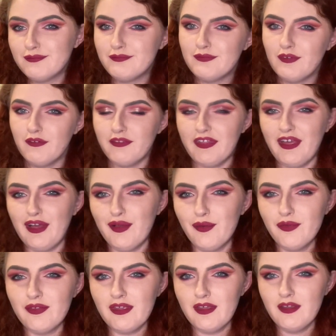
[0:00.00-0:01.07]
of the
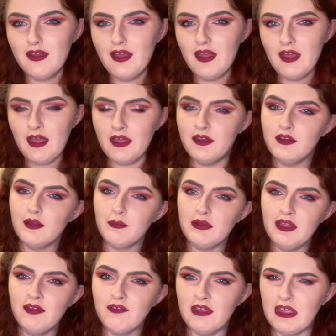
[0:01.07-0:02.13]
house ended up
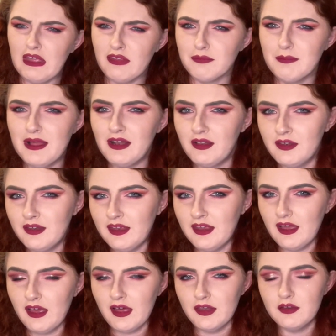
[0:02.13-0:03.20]
leaving as Melanie
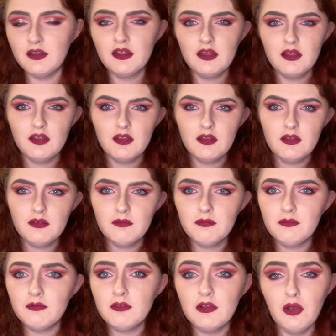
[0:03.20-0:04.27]
had
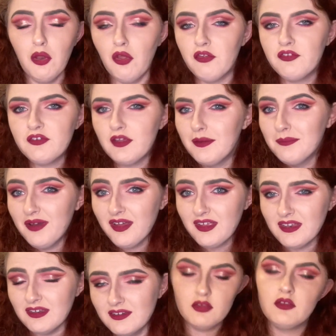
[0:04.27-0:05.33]
lost her
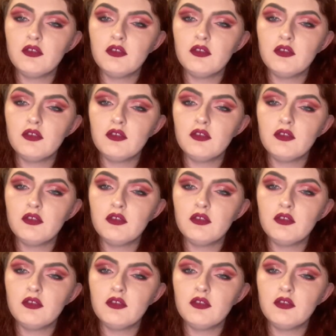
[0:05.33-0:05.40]
mind.